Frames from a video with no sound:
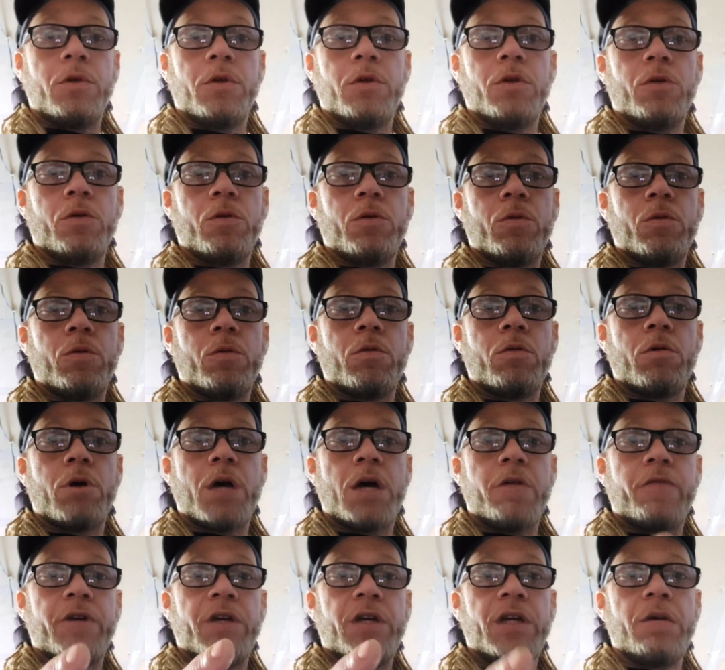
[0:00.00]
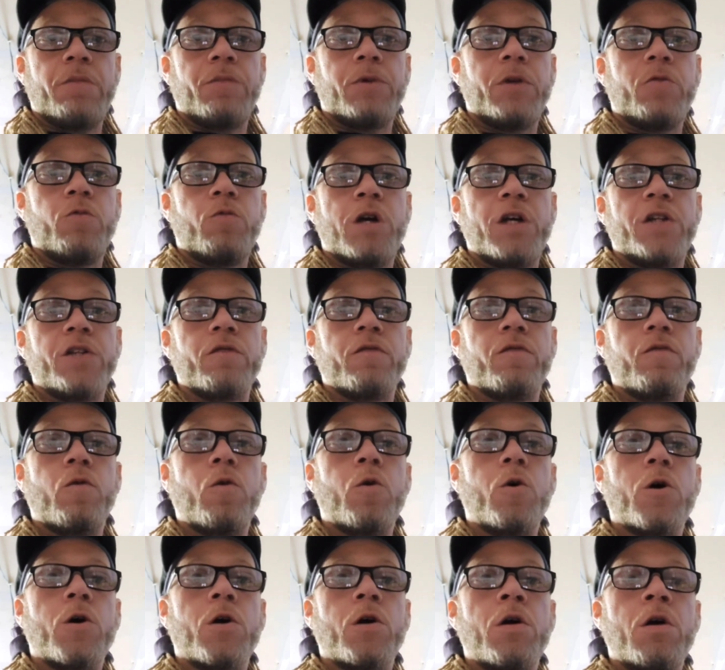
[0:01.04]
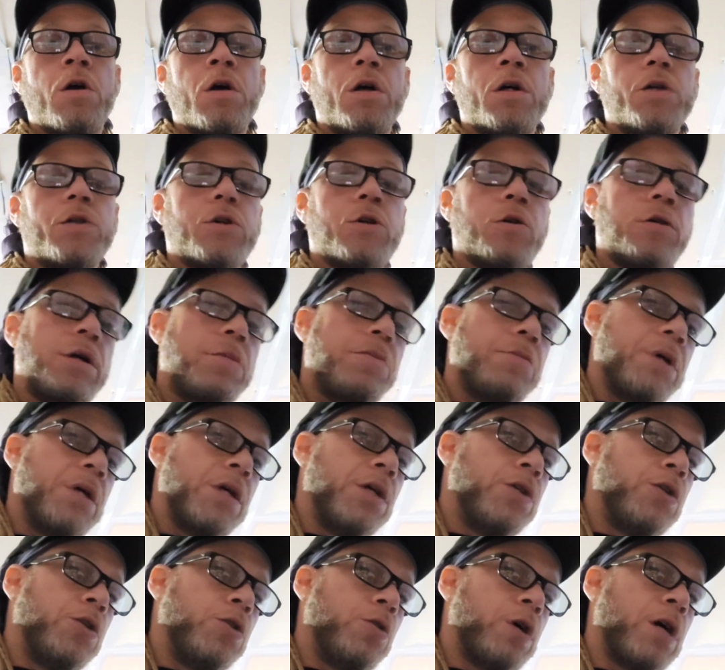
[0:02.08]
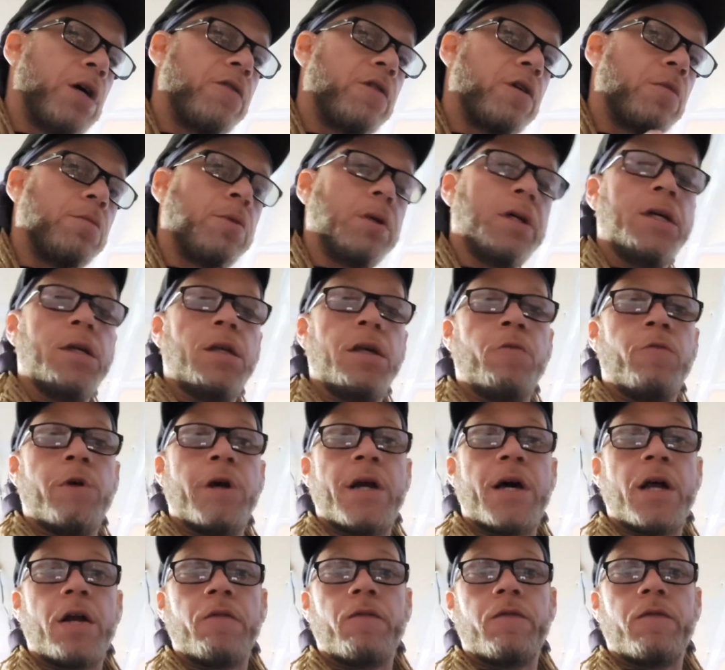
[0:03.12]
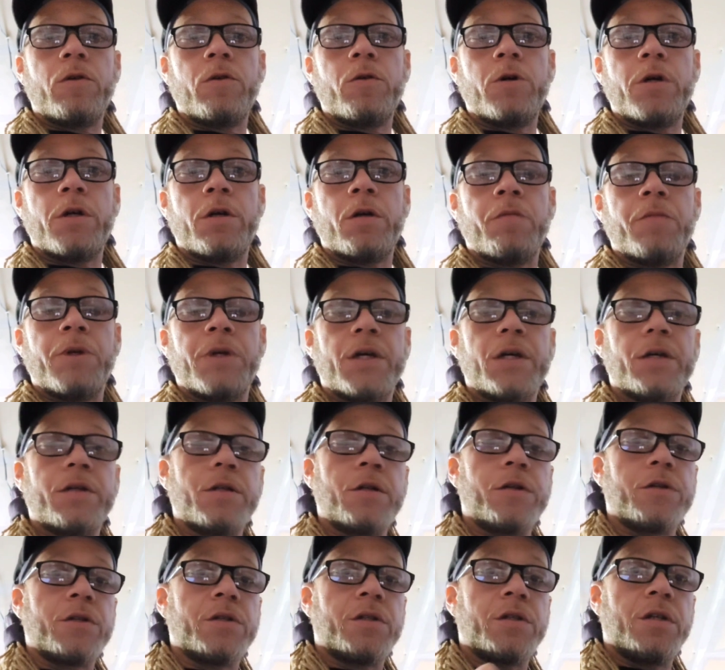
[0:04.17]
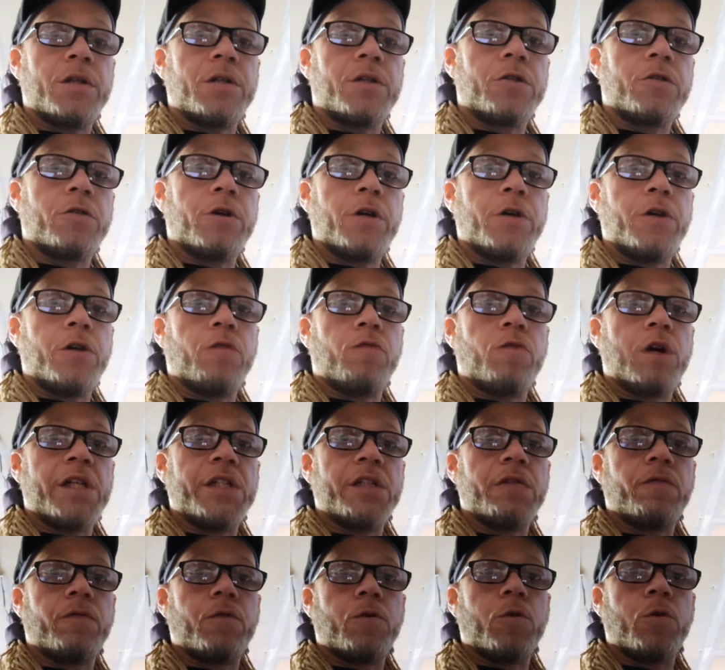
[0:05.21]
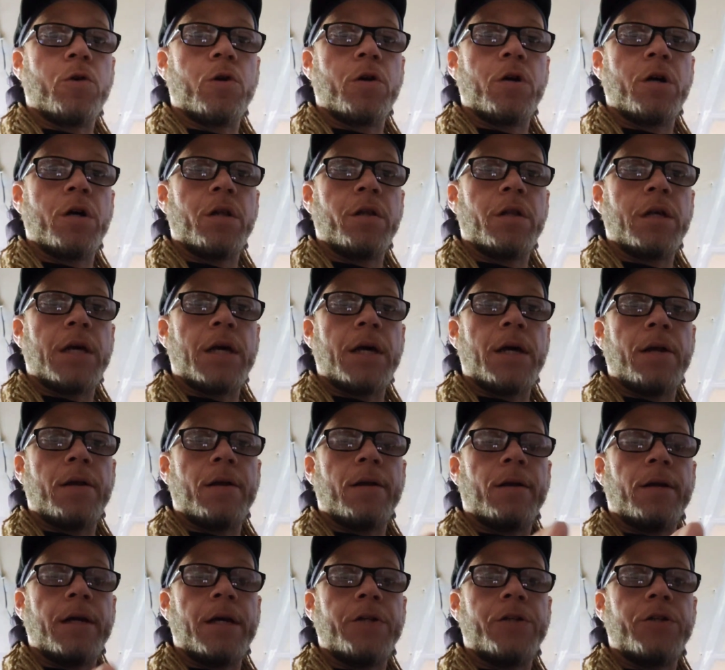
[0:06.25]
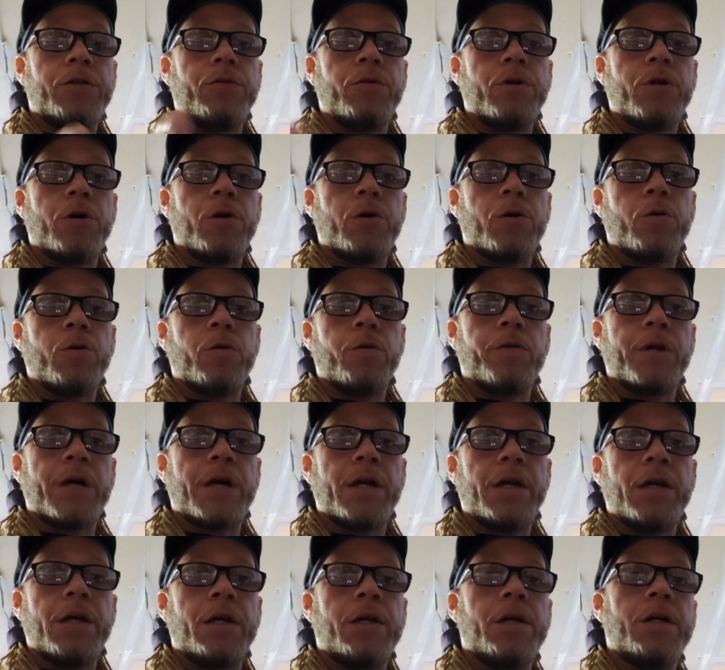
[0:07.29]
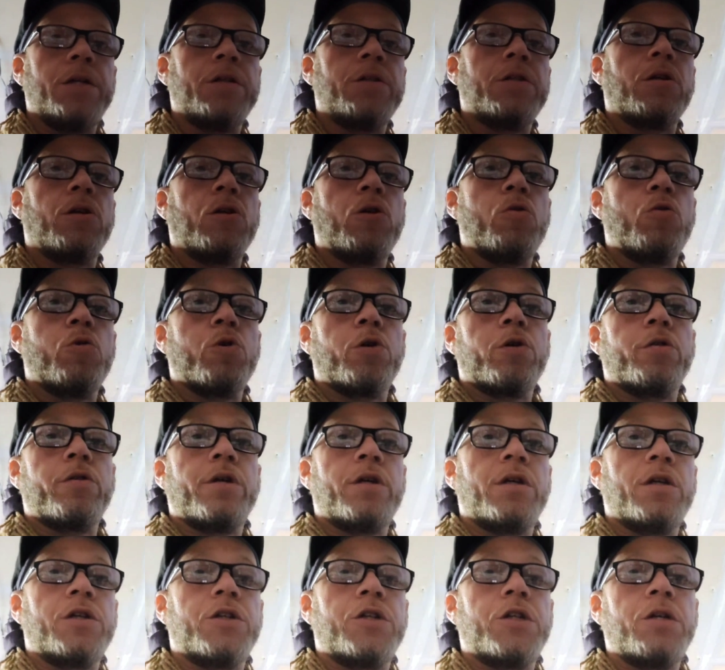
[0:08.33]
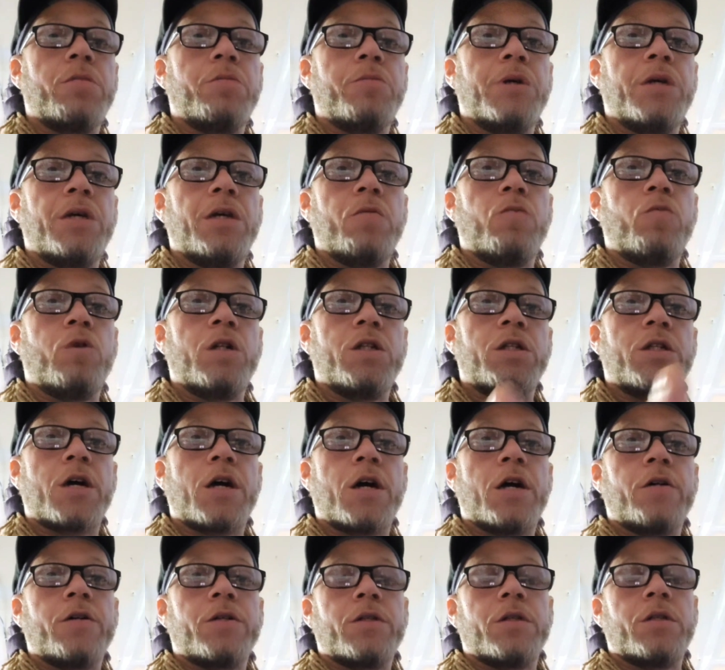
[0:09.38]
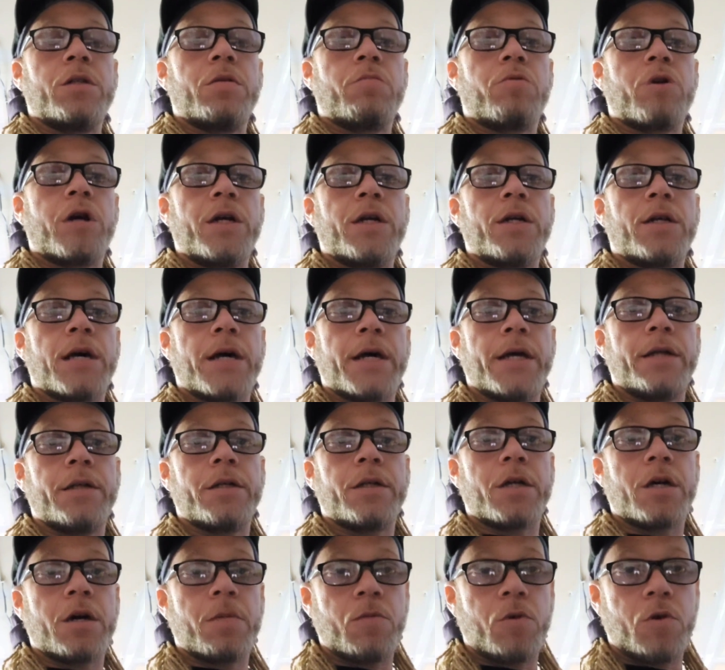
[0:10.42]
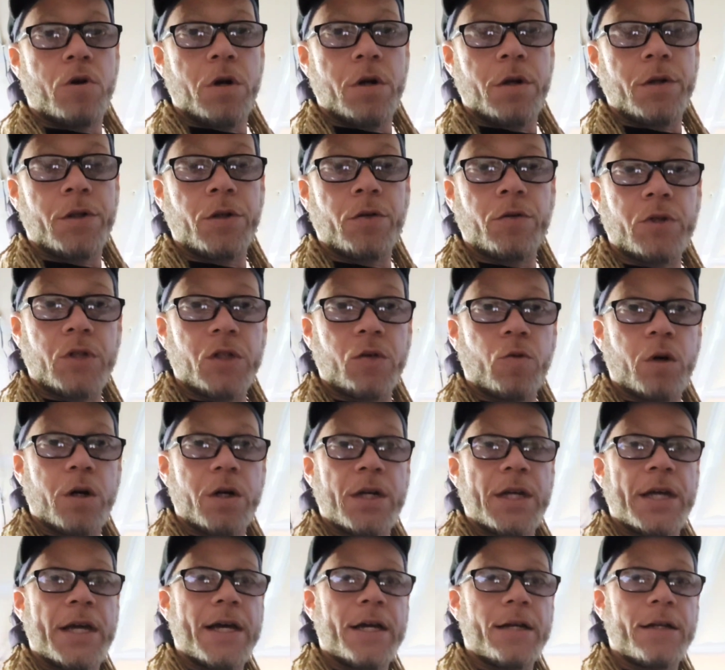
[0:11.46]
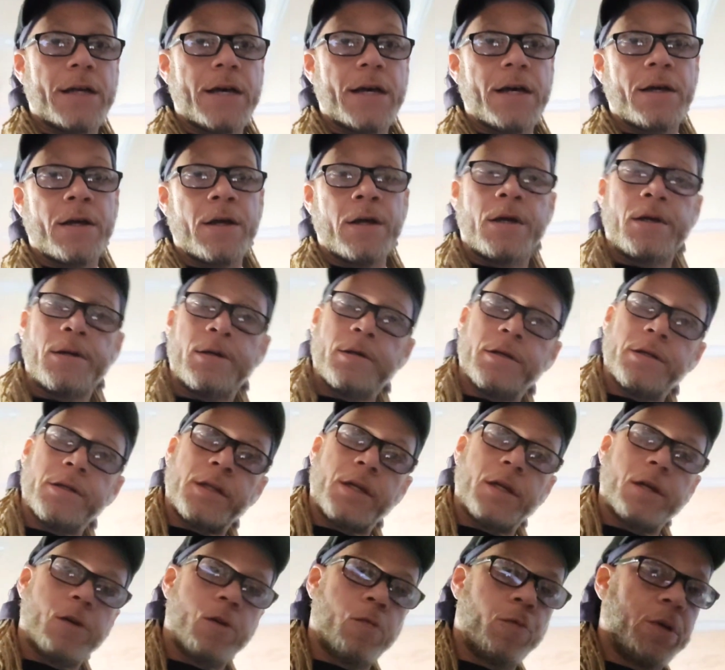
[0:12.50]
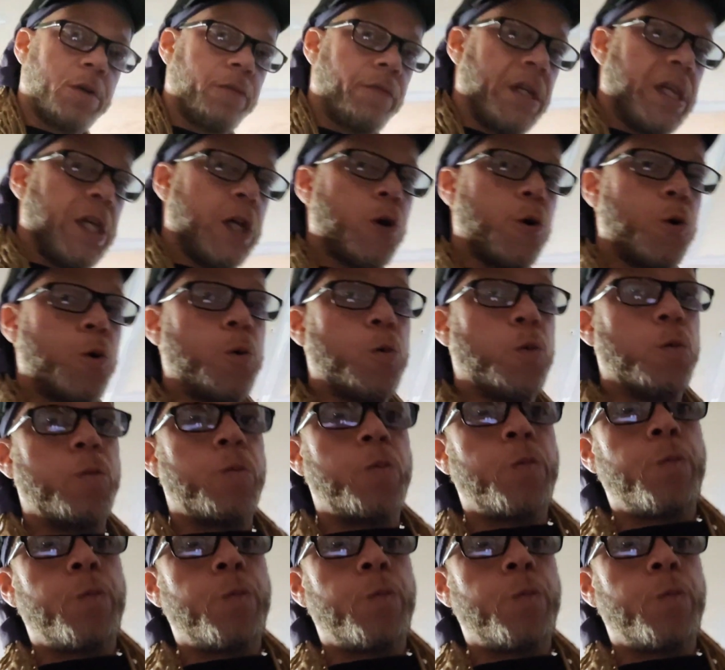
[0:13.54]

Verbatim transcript: you have an empty reservoir. So that means you have completely ran fluid because there's a sensor in your reservoir that lets you know that it is lower than it should be, which causes the brake light to come on. So just wanted to add that. Let's get on with the video.